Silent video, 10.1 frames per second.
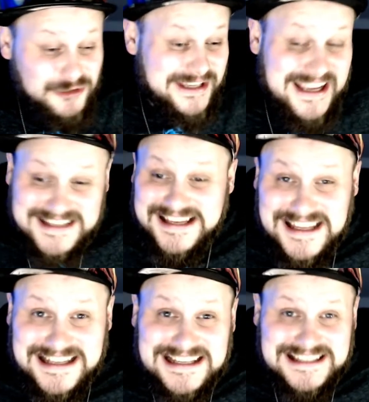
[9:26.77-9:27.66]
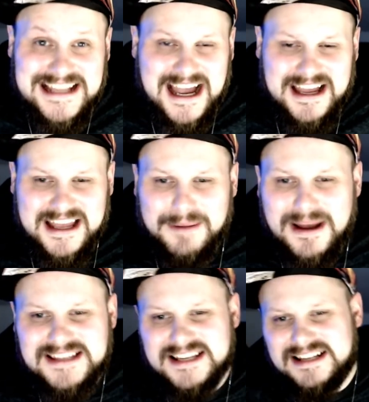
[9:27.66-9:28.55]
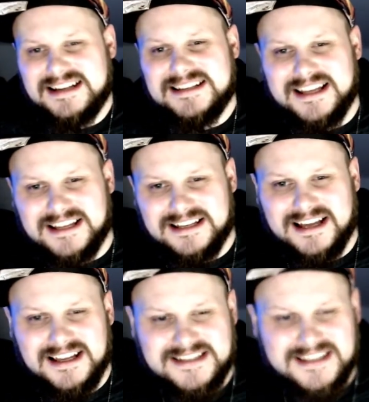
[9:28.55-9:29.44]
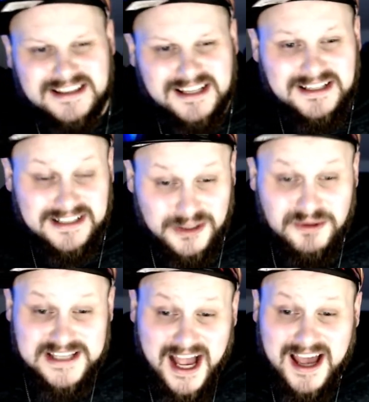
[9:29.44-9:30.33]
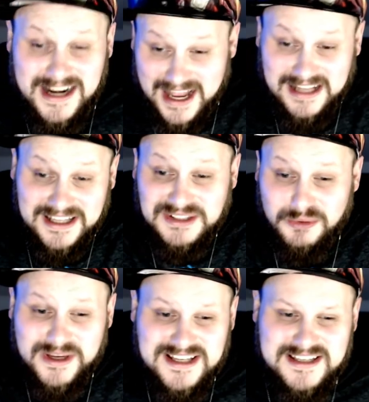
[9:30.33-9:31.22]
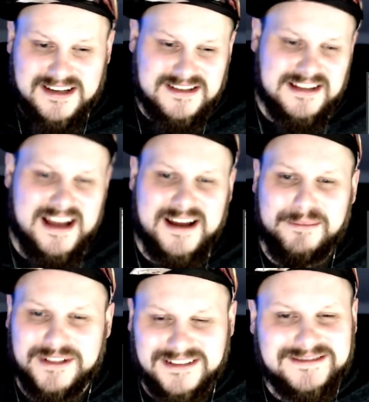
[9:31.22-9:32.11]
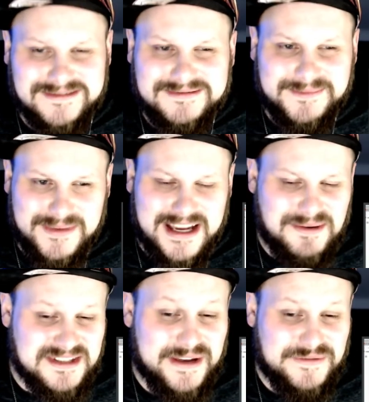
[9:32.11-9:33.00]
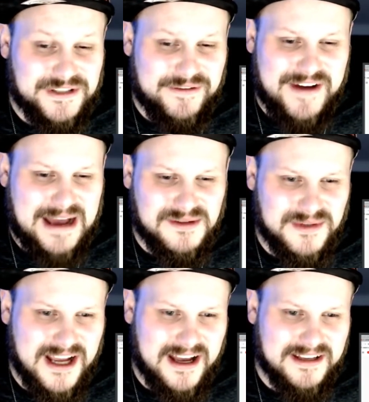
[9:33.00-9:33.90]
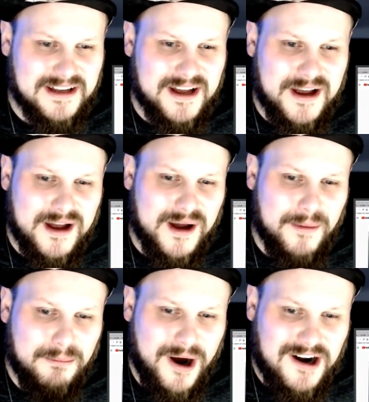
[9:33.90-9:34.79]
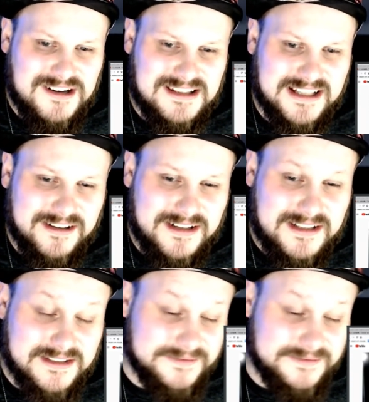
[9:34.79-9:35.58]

say that it's not. And I'm not saying that as, like, a slight. It was hot. I like the way he sounds a lot, but that was definitely the vibes we got. Bars, lyrics,